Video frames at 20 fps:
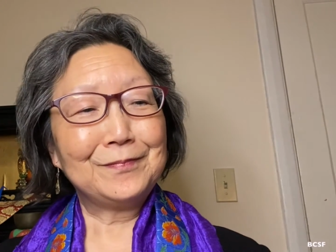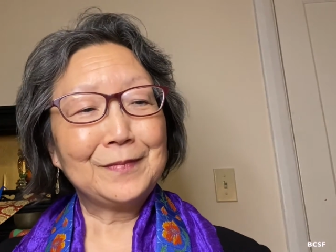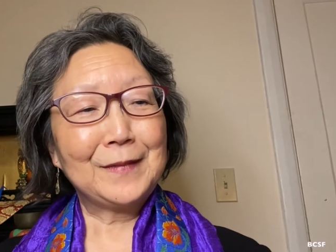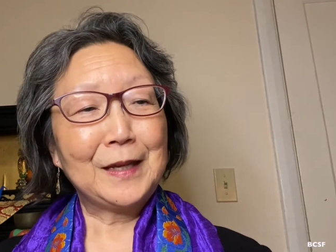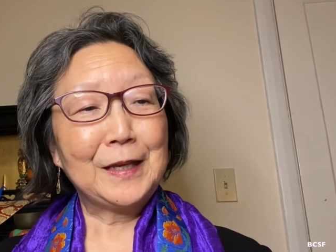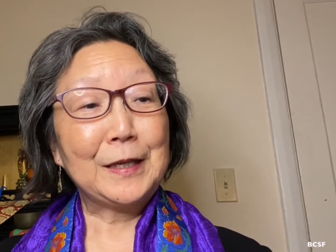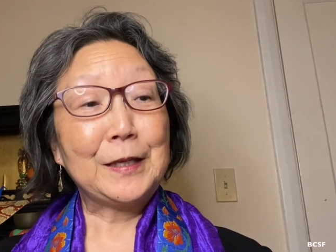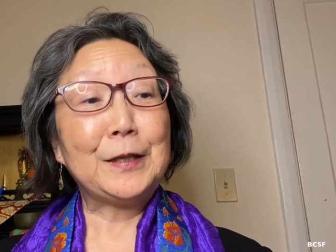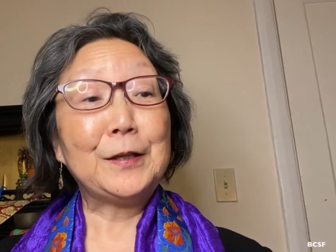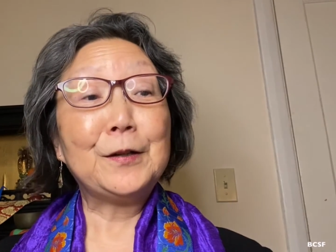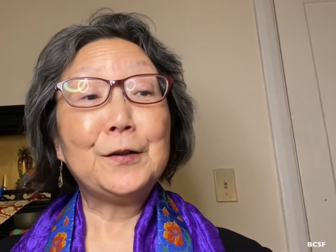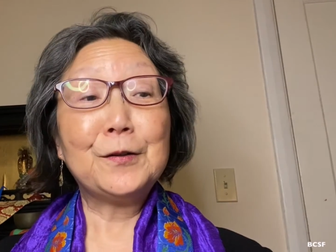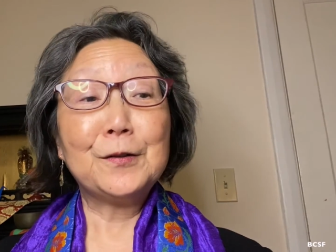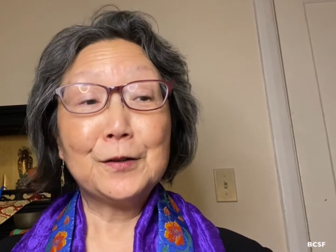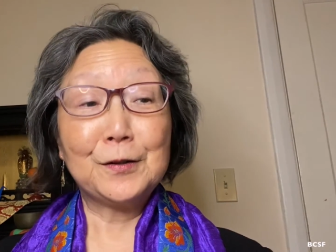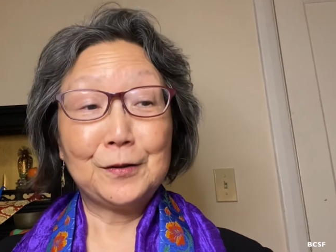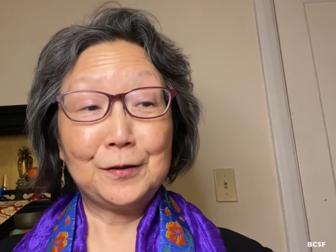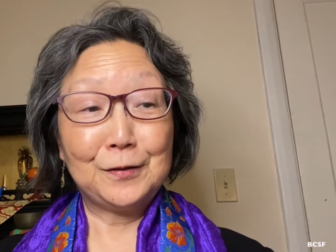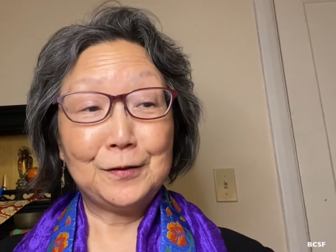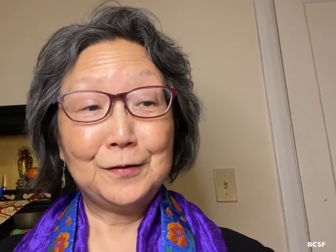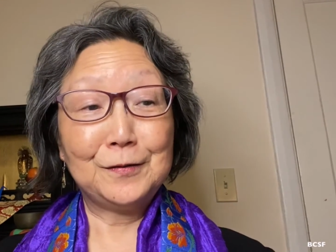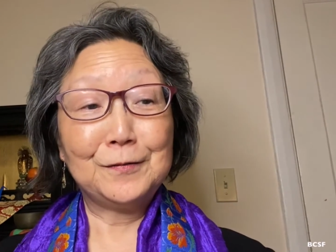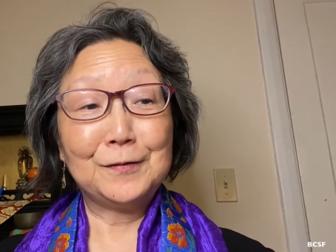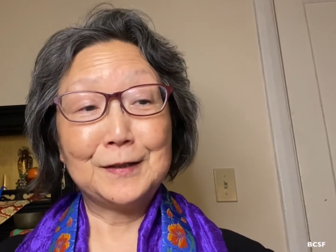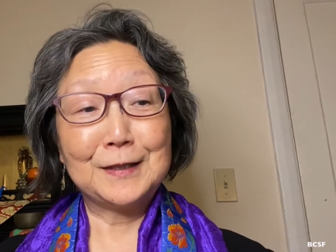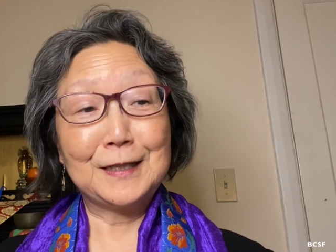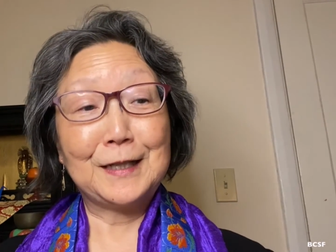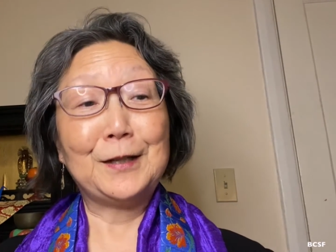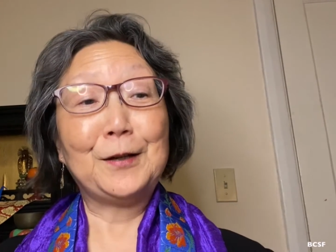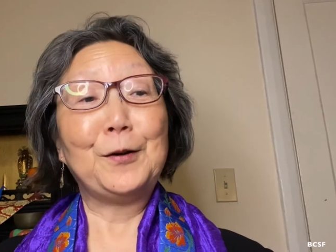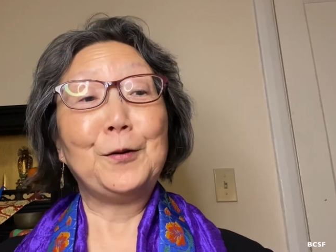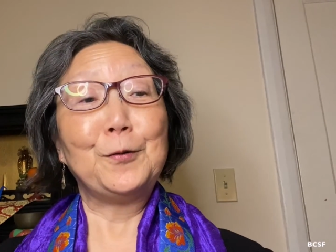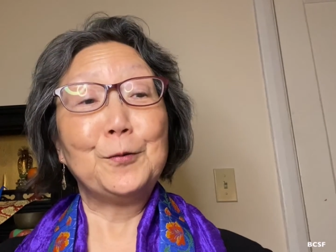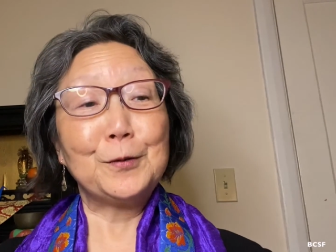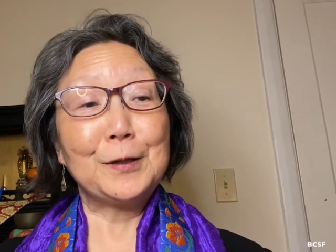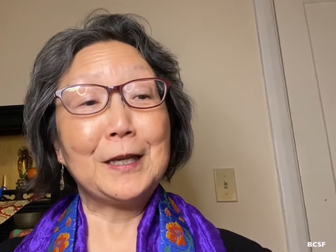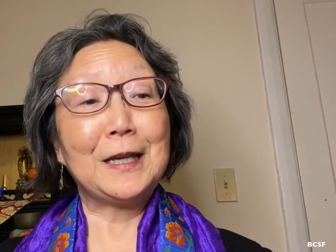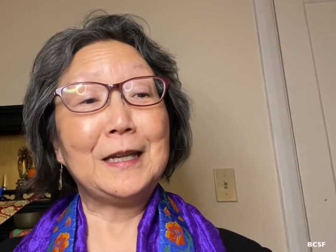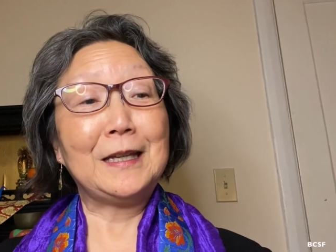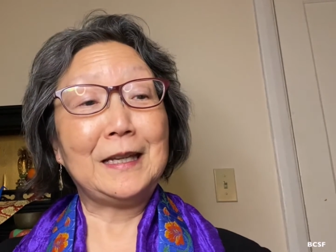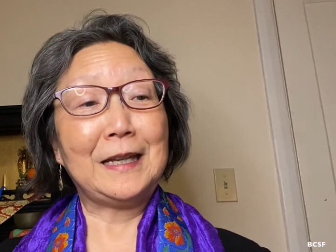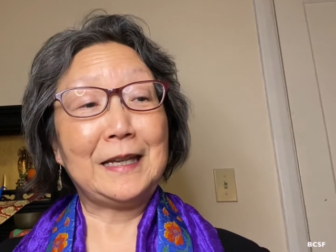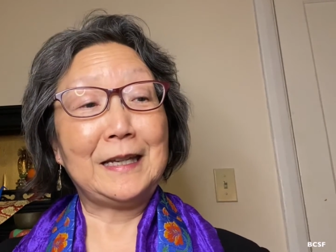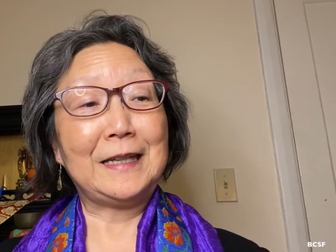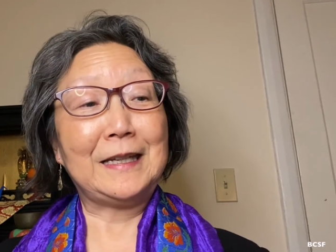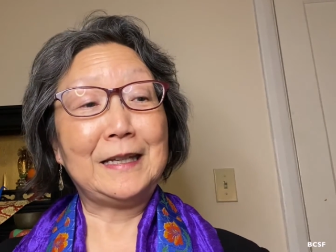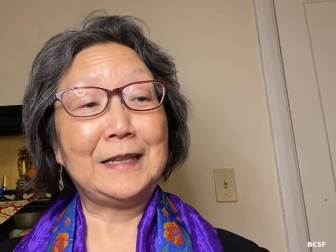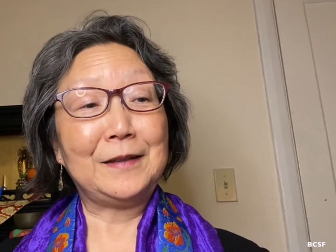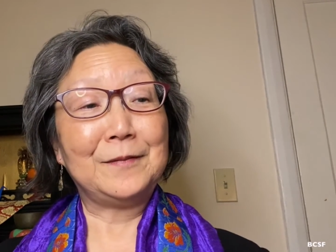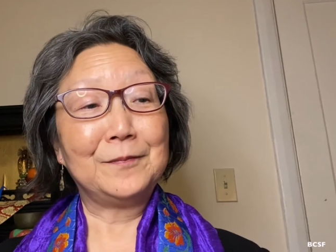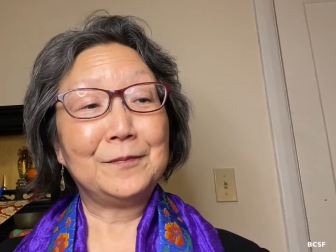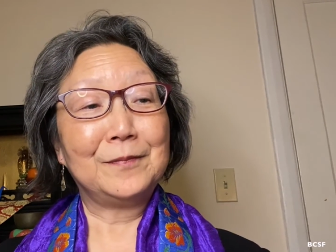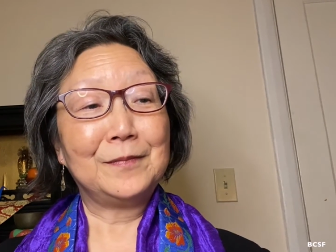Hiroko was an okay lady.